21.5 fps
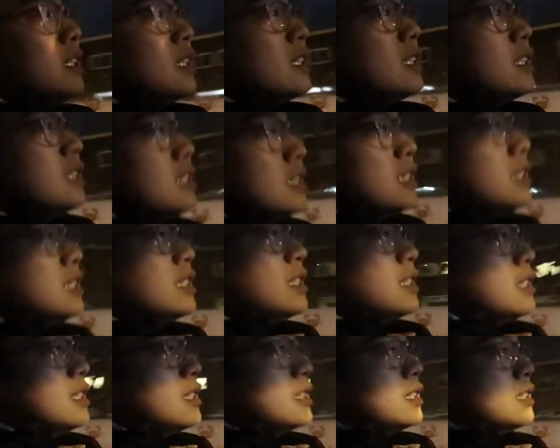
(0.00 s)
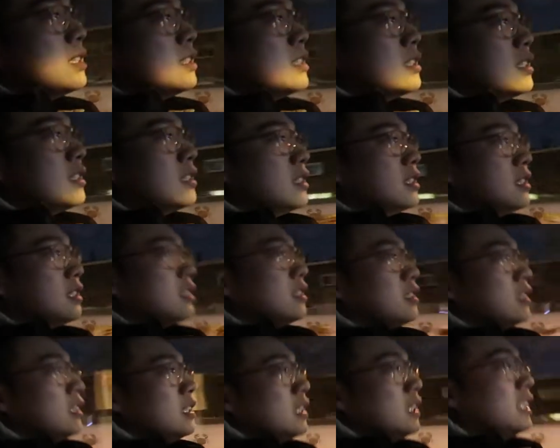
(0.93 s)
that's also where I went to school.
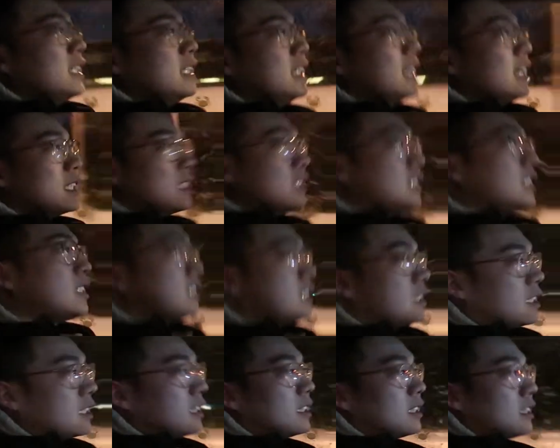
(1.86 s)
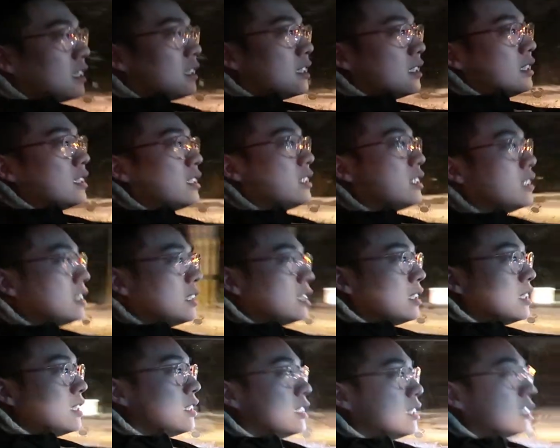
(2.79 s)
Yes. I think Petit
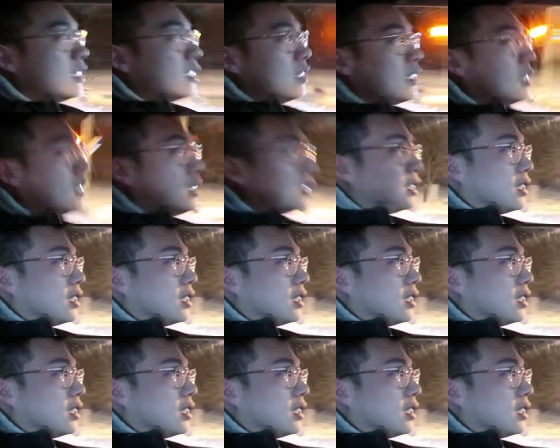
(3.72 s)
Potato's right there.